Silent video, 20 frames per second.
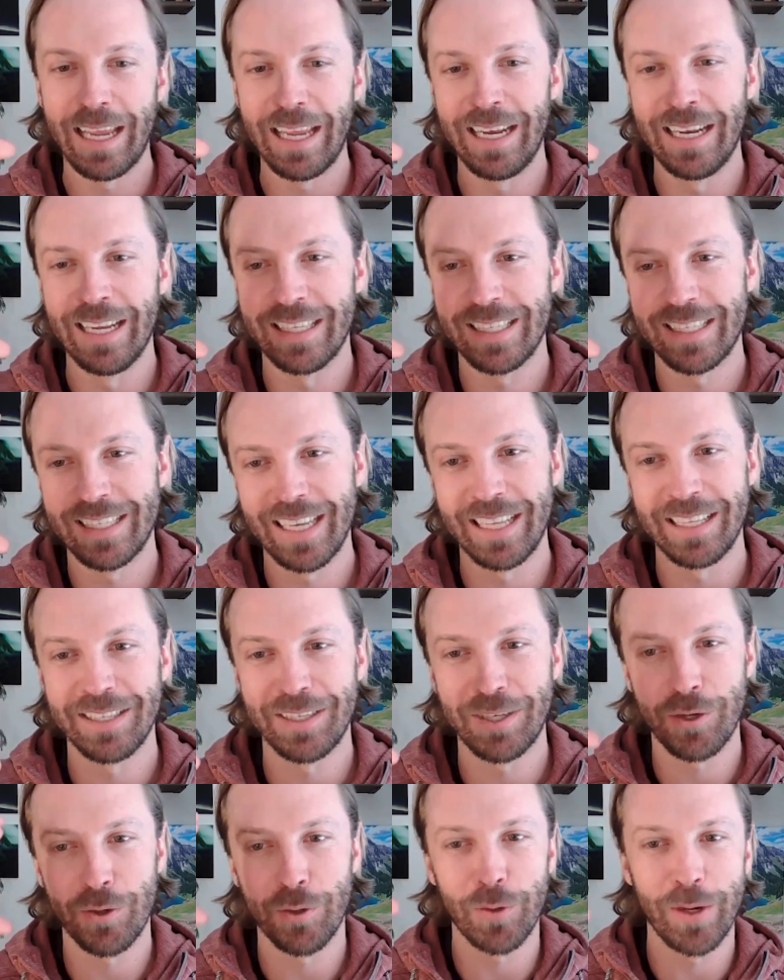in a sense,
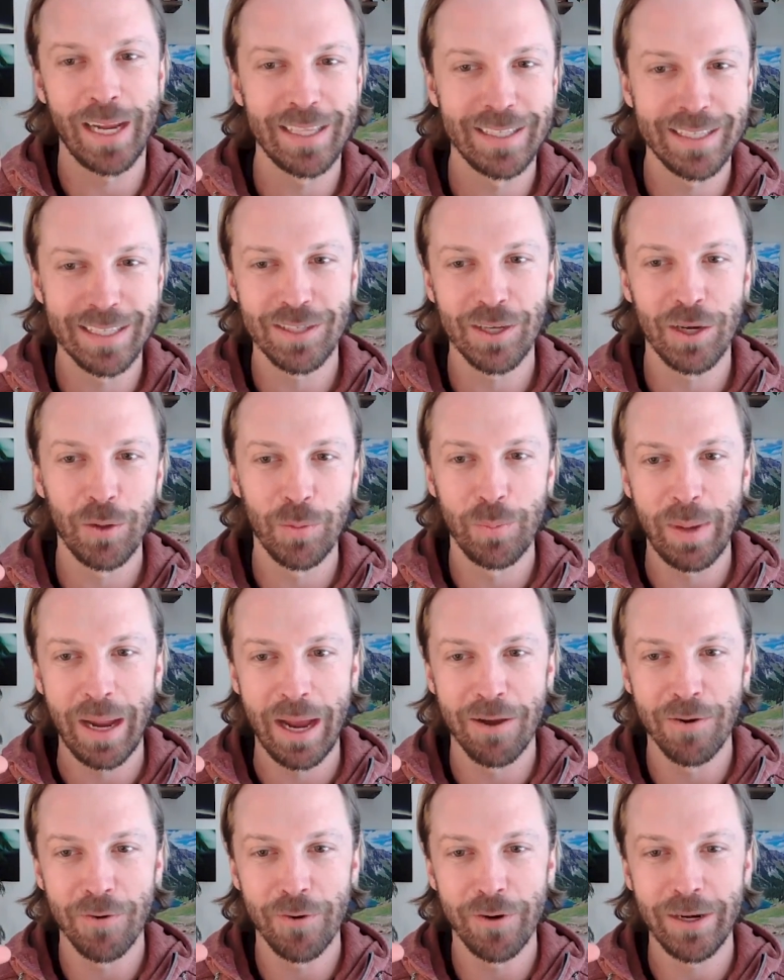creates its own
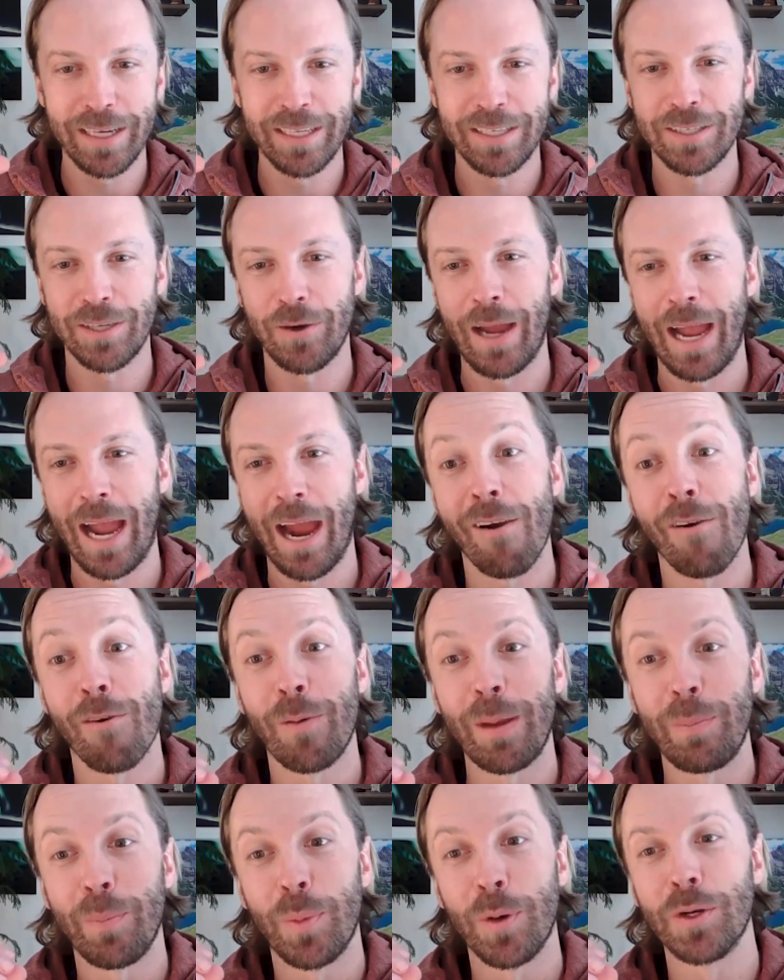boundary. So how are
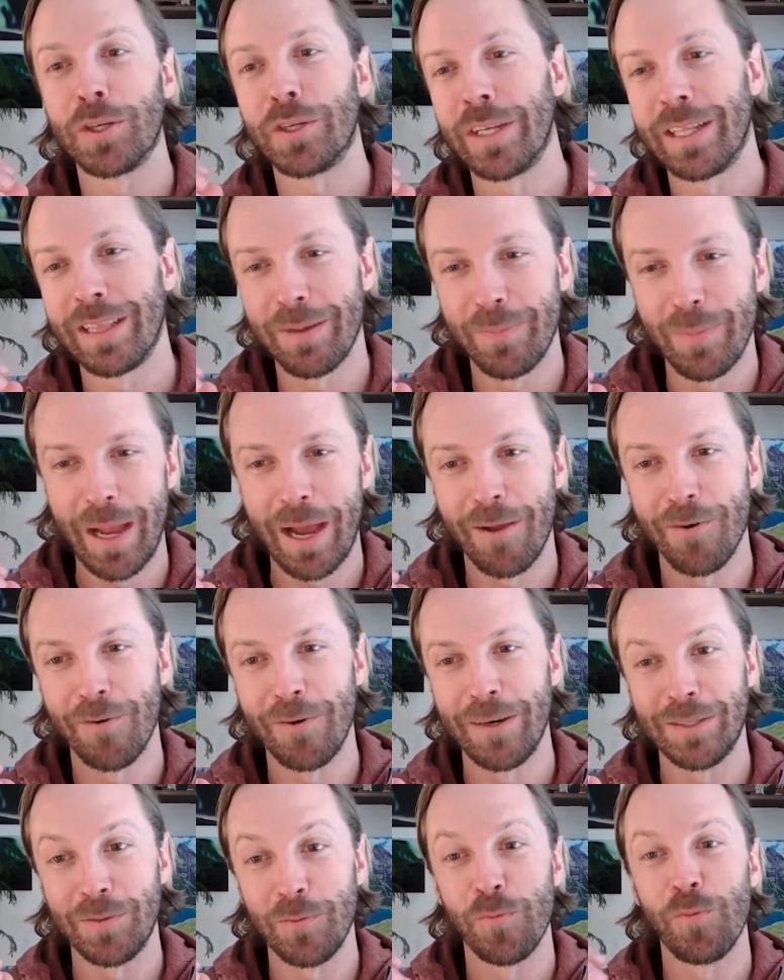we pushing the
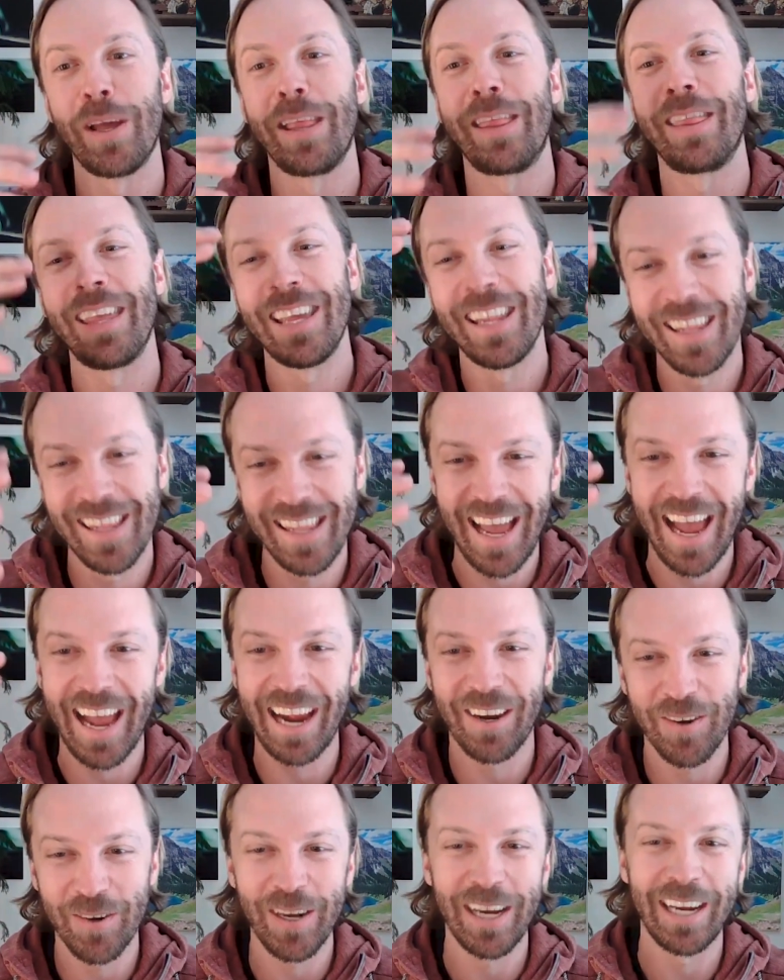boundaries within that
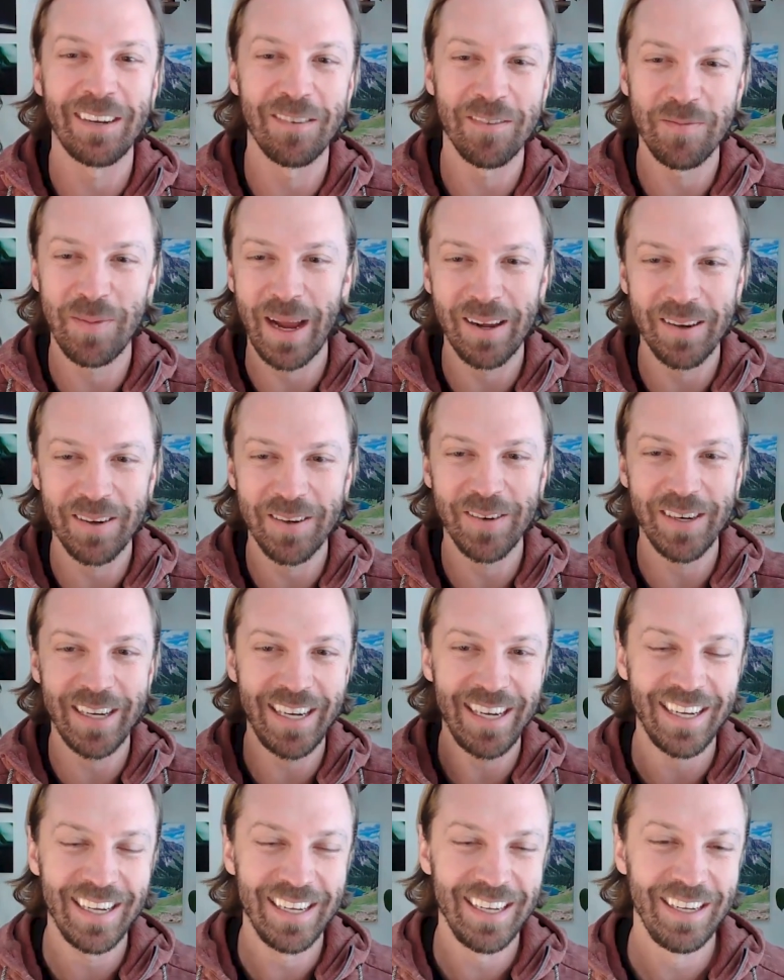creative
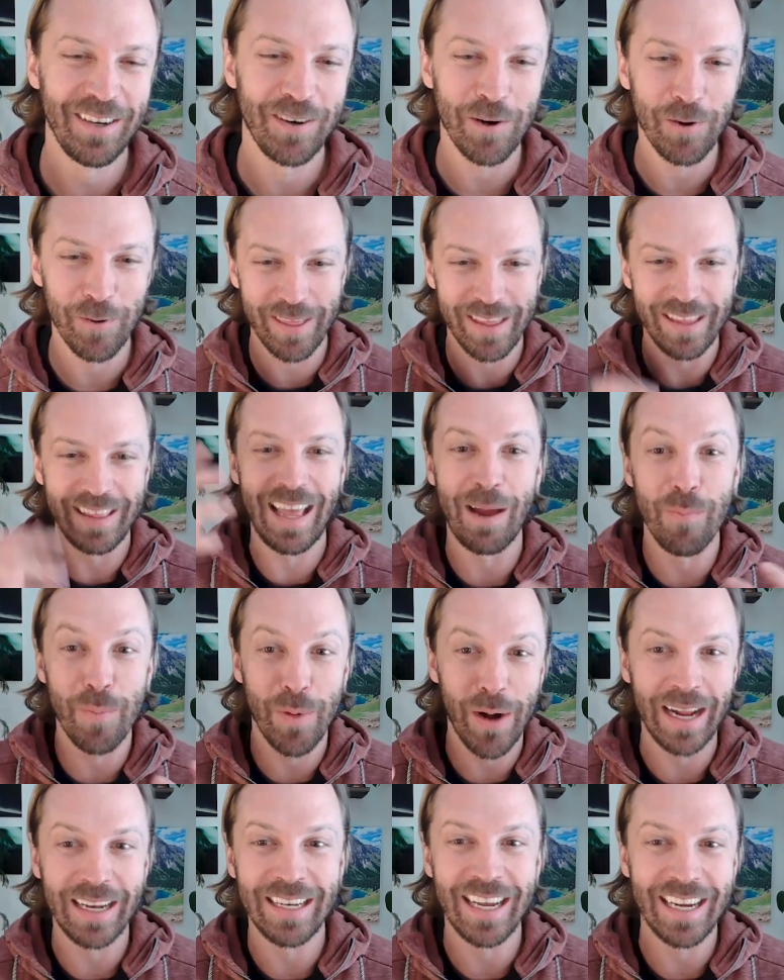boundary or within that
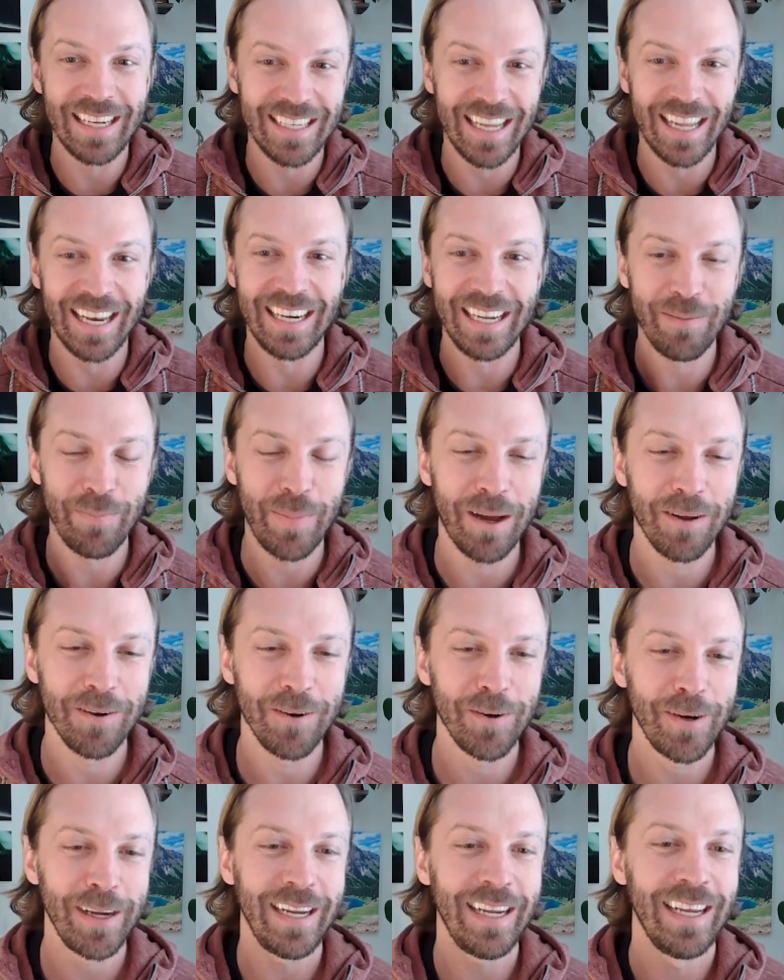brand identity
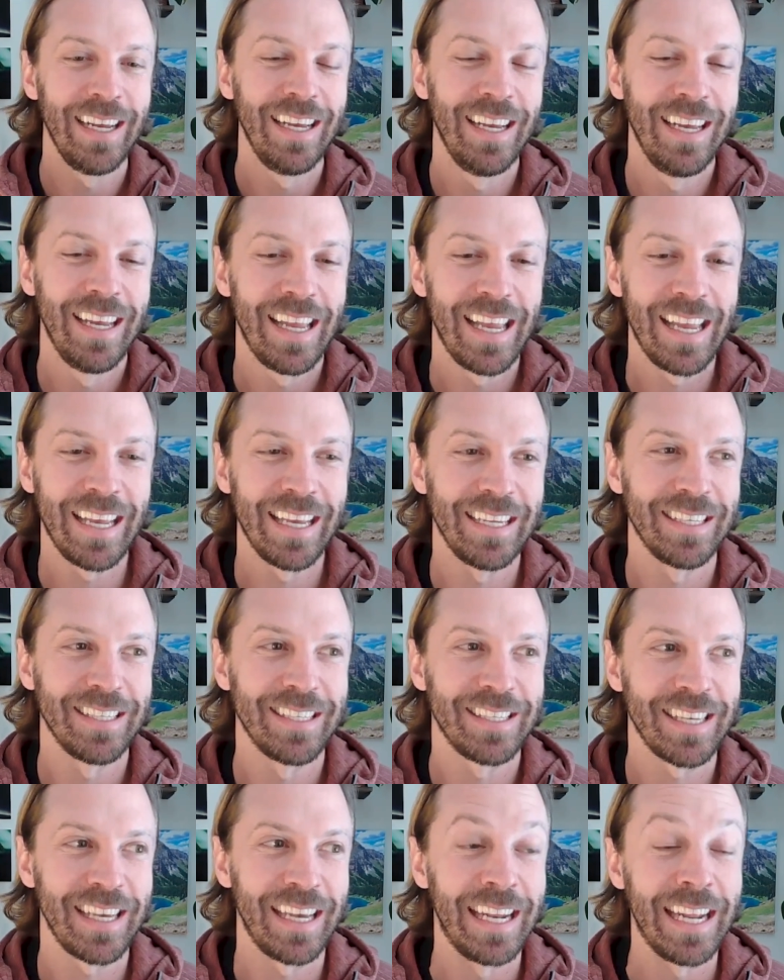boundary
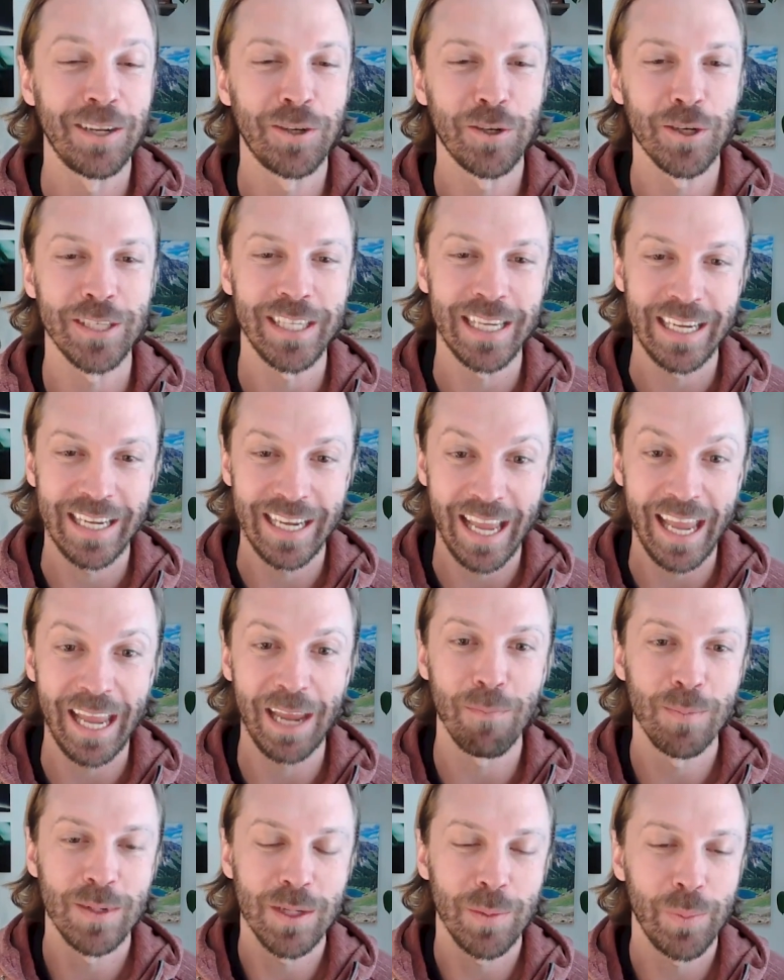is an interesting
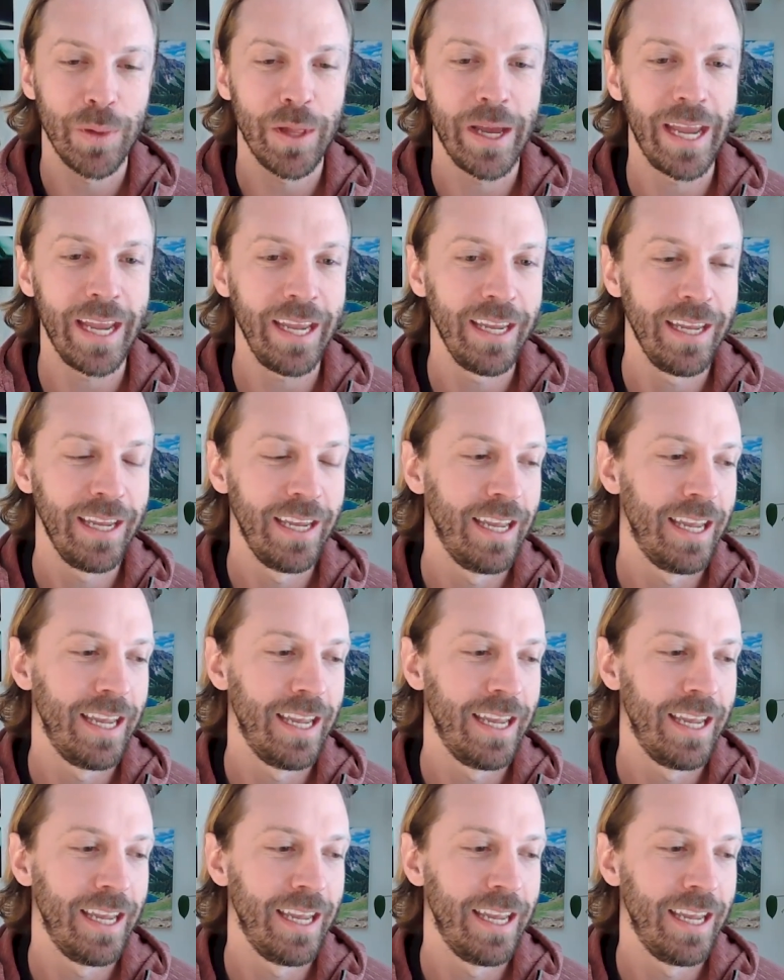game to play.